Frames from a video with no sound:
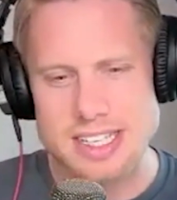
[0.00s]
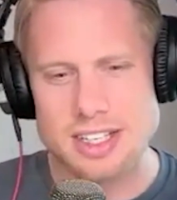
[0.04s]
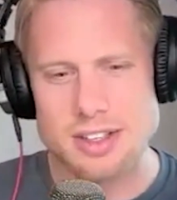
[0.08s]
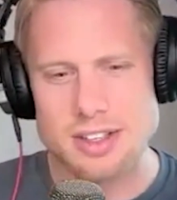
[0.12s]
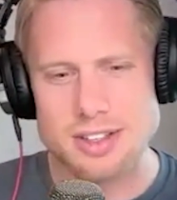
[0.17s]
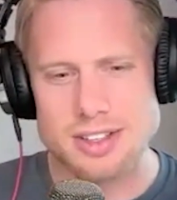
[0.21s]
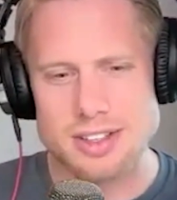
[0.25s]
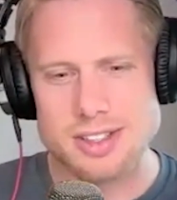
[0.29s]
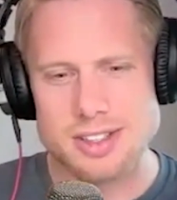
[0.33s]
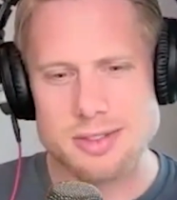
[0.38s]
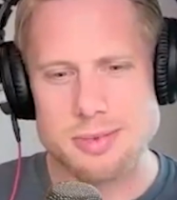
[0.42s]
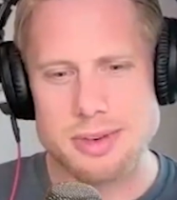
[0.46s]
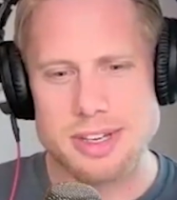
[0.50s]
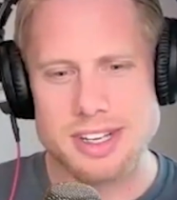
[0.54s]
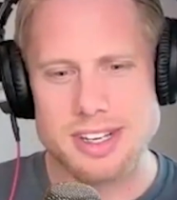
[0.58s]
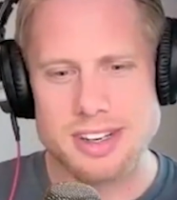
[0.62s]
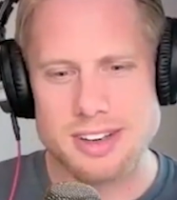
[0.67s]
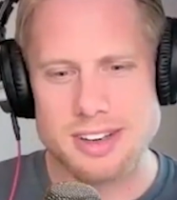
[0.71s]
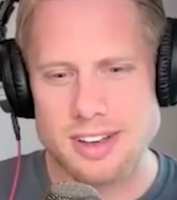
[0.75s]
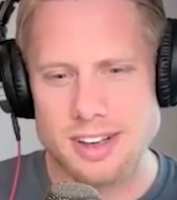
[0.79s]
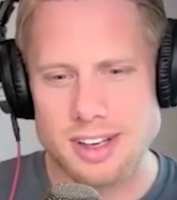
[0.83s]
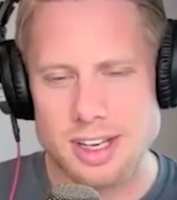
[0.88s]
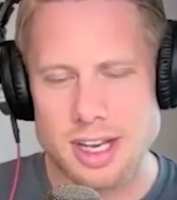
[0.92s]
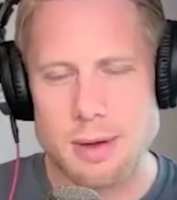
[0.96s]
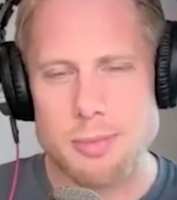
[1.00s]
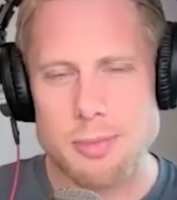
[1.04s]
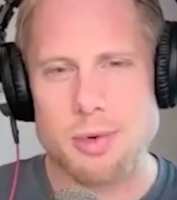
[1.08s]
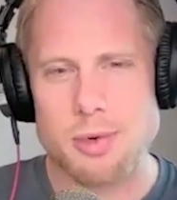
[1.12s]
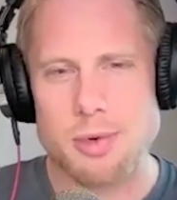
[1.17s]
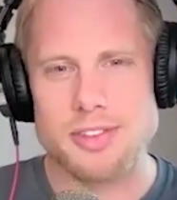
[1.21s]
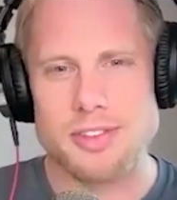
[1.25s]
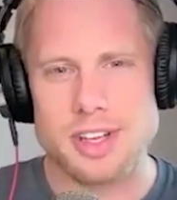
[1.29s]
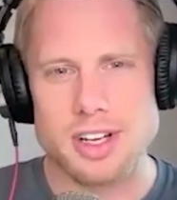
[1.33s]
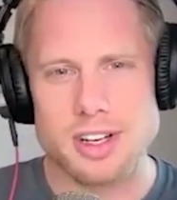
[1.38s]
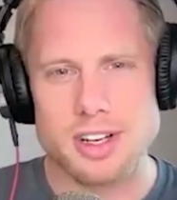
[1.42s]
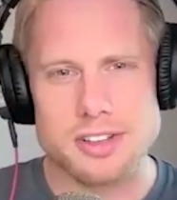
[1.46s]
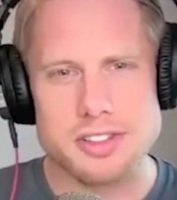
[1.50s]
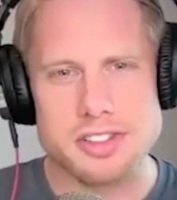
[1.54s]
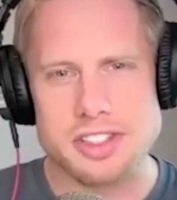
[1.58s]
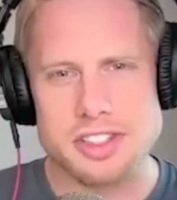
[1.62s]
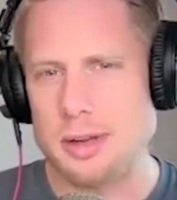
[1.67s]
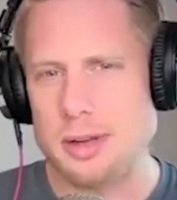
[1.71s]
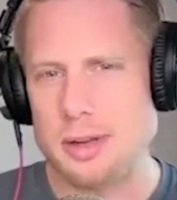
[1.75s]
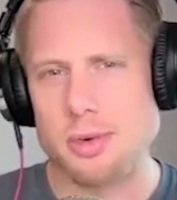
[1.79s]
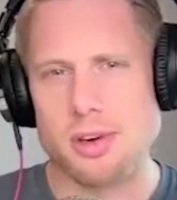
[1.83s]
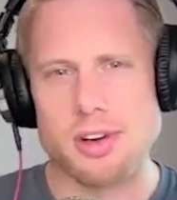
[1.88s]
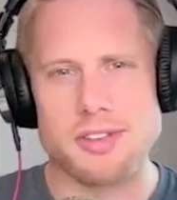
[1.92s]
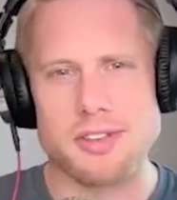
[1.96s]
You know, there's been a number of years and
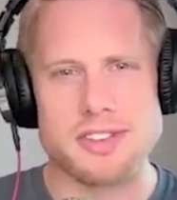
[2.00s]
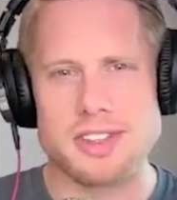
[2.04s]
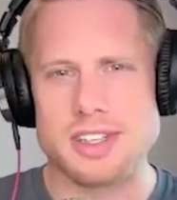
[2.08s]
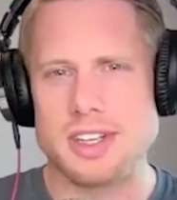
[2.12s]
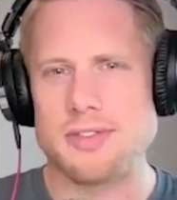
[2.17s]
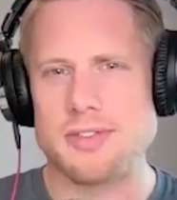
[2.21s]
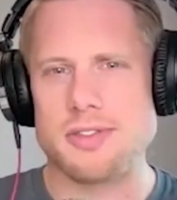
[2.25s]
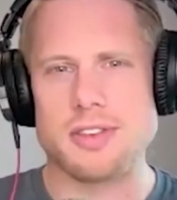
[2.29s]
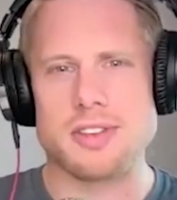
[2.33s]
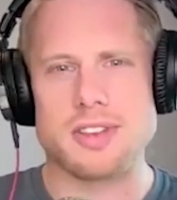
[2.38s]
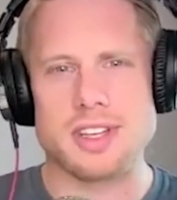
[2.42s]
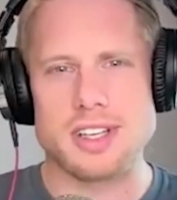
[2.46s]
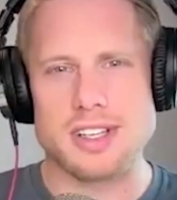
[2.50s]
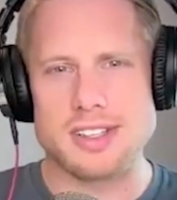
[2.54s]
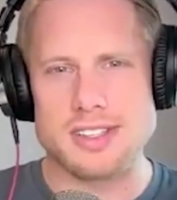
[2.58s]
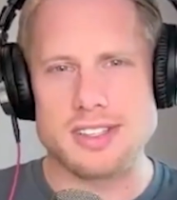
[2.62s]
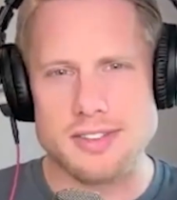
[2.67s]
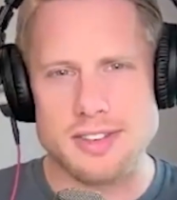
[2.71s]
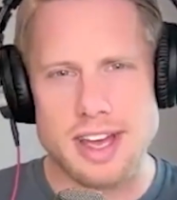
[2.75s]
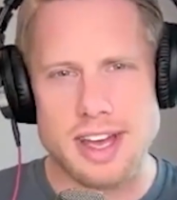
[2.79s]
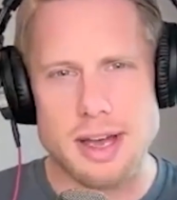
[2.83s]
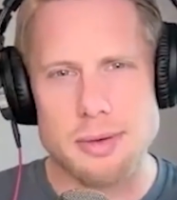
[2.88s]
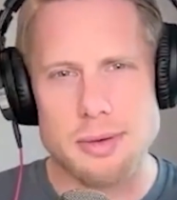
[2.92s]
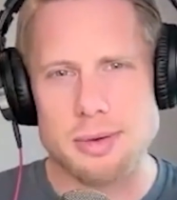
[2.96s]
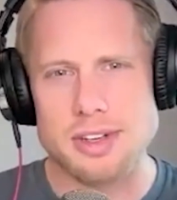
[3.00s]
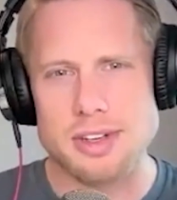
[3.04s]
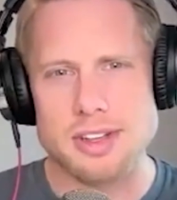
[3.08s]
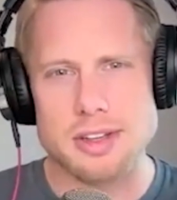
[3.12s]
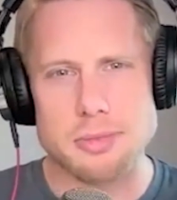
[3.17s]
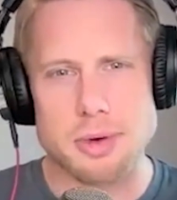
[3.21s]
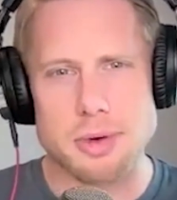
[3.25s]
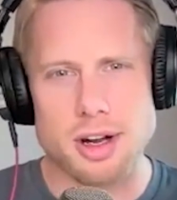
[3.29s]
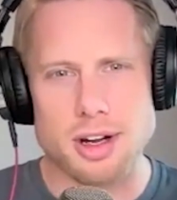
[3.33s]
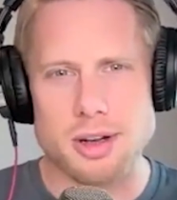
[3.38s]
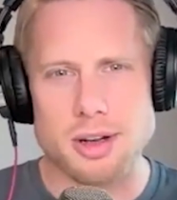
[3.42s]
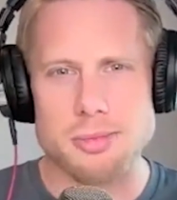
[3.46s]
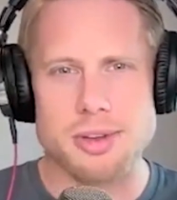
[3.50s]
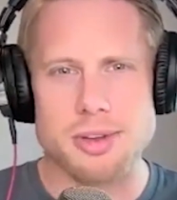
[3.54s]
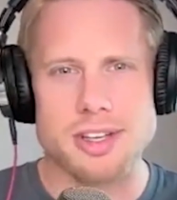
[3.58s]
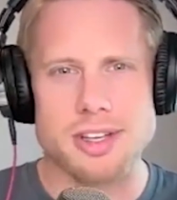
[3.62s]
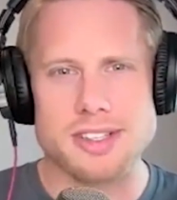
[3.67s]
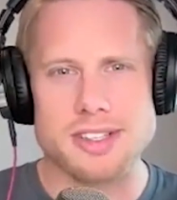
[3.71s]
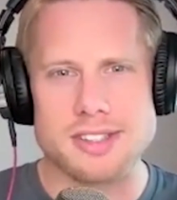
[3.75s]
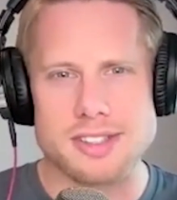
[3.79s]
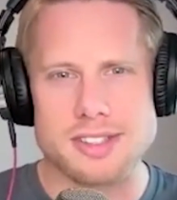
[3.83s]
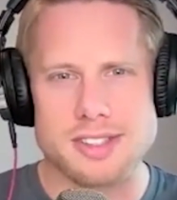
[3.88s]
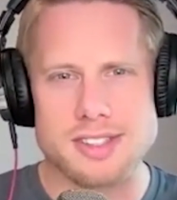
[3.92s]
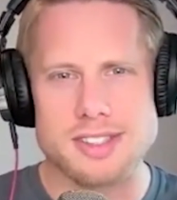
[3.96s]
a number of different things that have happened in the
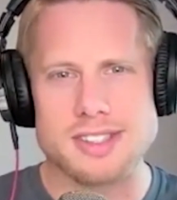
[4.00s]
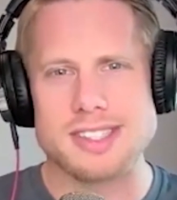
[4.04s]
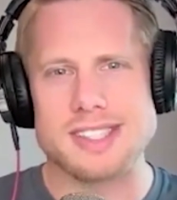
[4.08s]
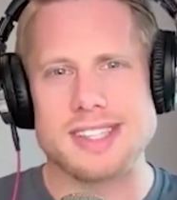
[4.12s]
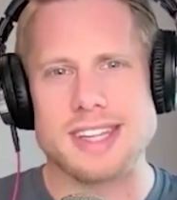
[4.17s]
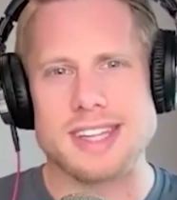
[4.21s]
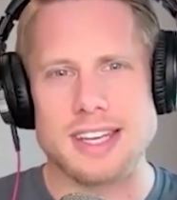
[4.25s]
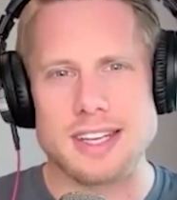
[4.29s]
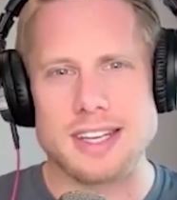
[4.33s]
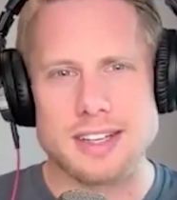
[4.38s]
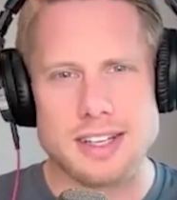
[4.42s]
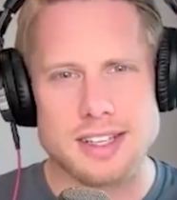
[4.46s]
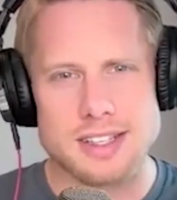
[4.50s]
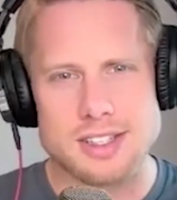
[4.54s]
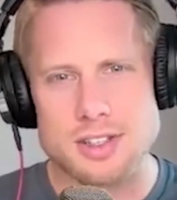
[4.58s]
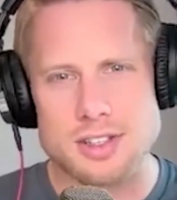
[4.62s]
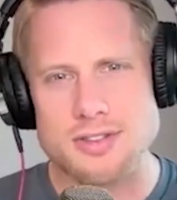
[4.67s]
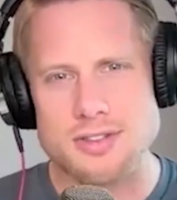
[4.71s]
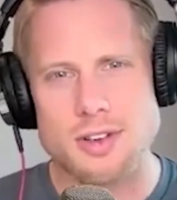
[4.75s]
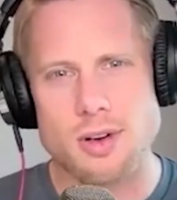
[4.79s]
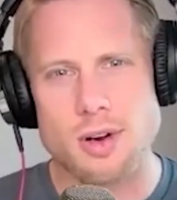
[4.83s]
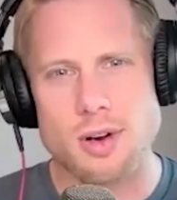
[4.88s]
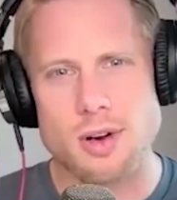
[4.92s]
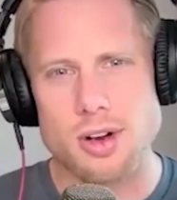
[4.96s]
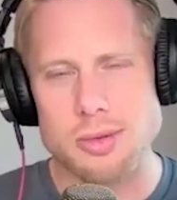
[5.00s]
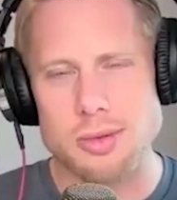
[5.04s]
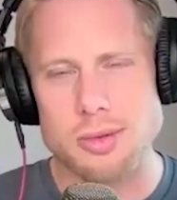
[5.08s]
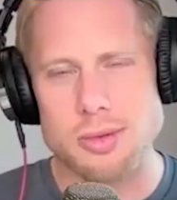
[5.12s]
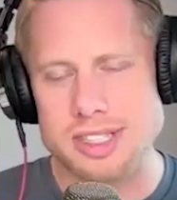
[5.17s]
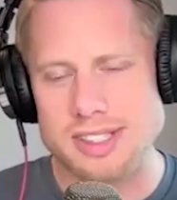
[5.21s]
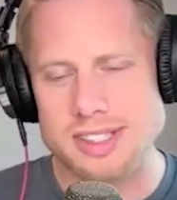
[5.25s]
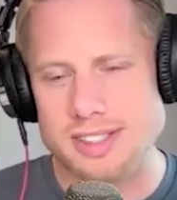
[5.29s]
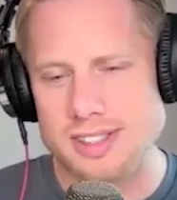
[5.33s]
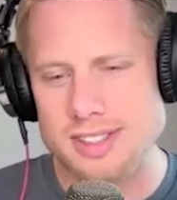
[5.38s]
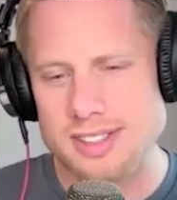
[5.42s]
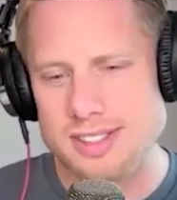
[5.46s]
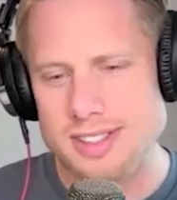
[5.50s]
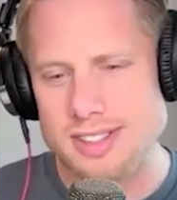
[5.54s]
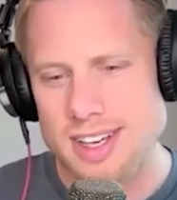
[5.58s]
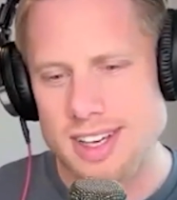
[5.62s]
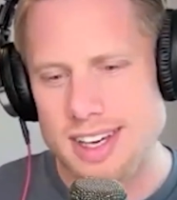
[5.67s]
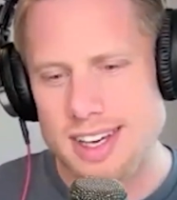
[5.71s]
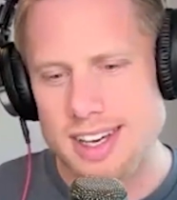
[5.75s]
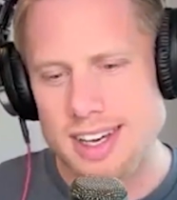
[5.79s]
marketplace since then as you've grown a business.